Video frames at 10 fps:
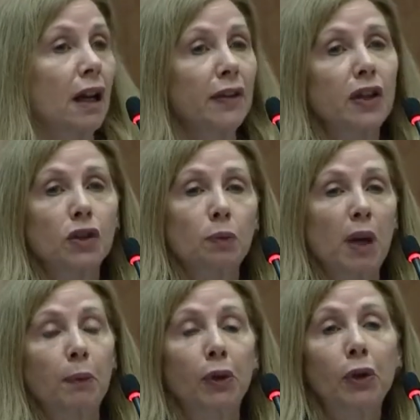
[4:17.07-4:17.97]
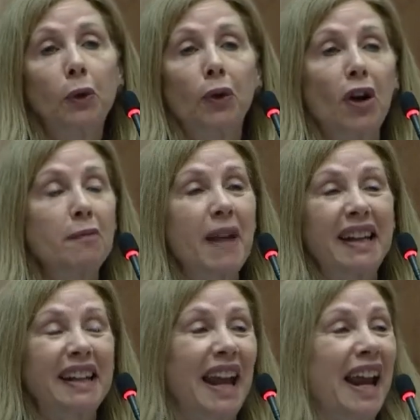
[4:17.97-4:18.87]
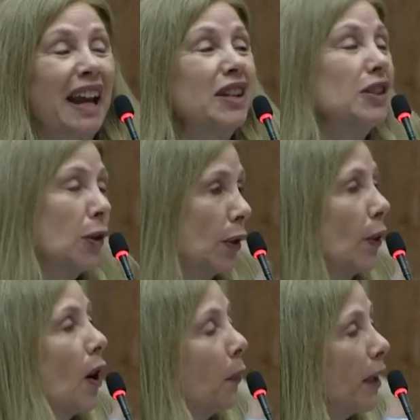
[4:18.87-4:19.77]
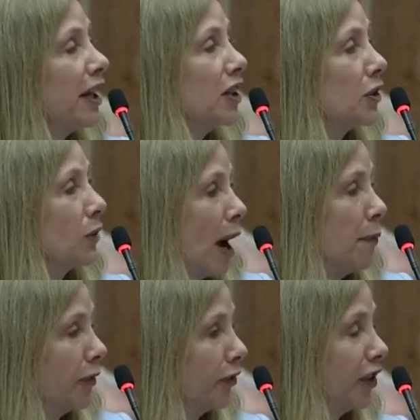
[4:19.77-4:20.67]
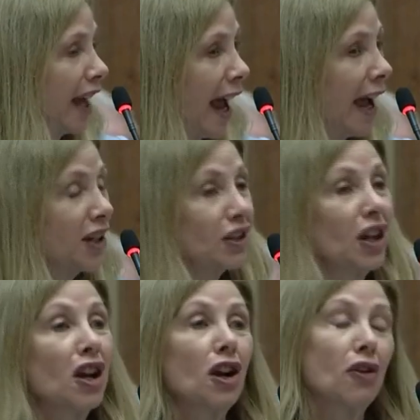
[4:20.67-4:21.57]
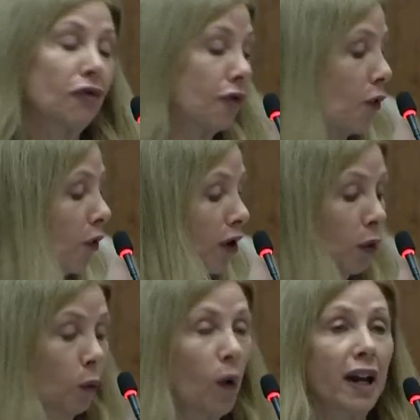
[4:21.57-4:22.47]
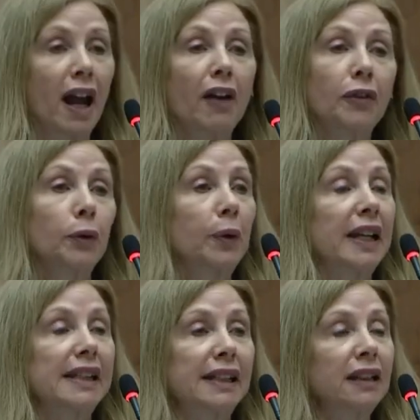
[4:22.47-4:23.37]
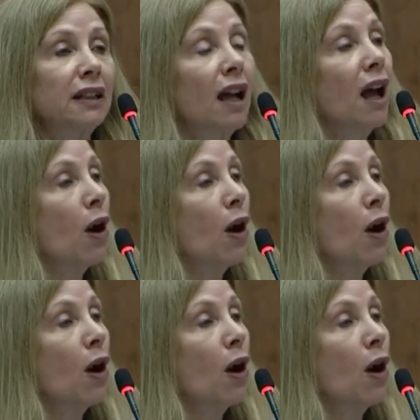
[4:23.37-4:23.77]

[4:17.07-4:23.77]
These are people who are on Medicaid, so they're already strapped for cash for whatever reason.